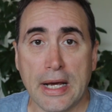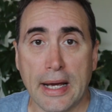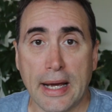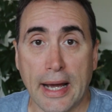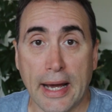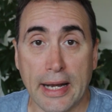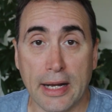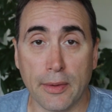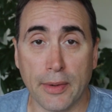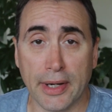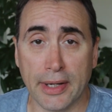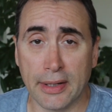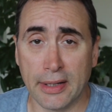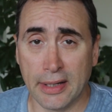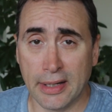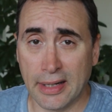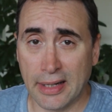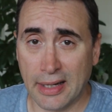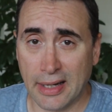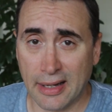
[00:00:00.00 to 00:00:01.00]
Anyway,
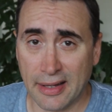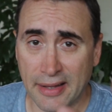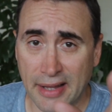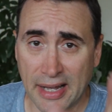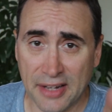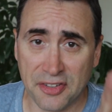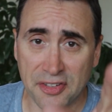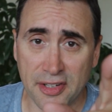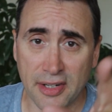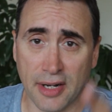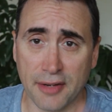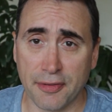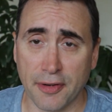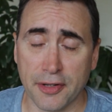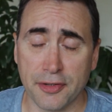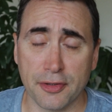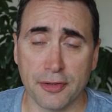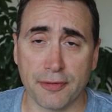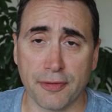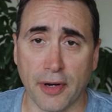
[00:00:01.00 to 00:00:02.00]
that's it. I
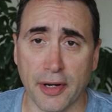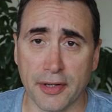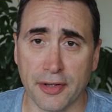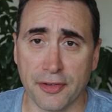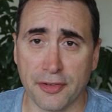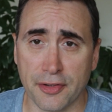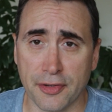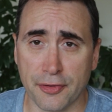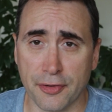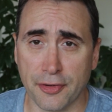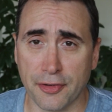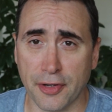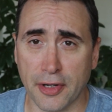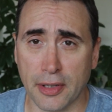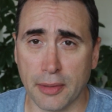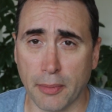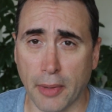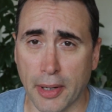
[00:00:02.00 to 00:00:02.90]
thought you'd find this interesting.